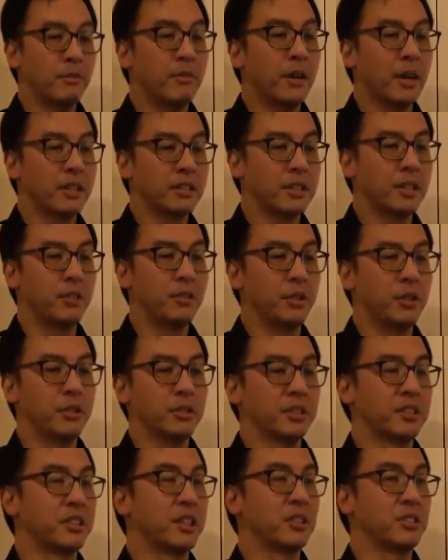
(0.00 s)
Vastly
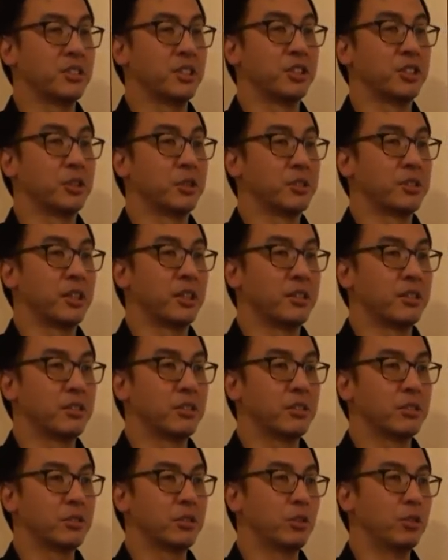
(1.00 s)
reduce the size of surgical sites.
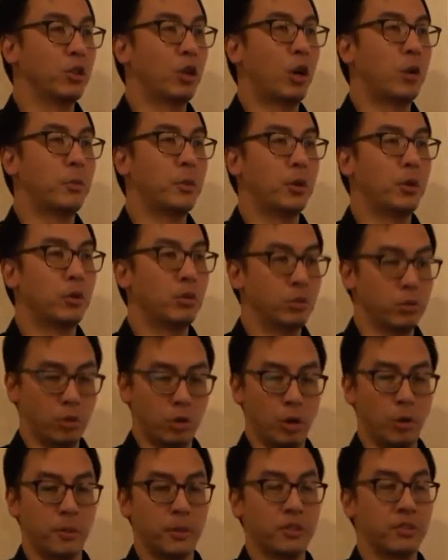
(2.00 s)
So normal
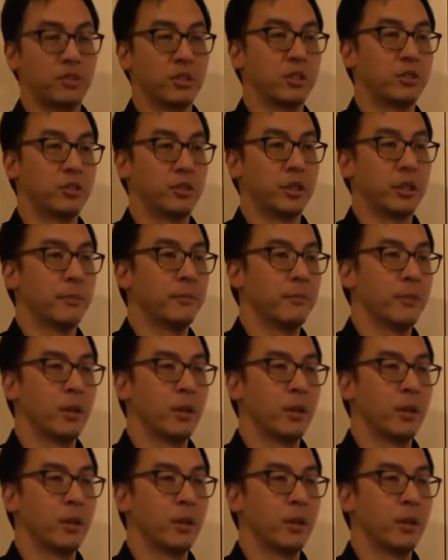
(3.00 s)
open surgery,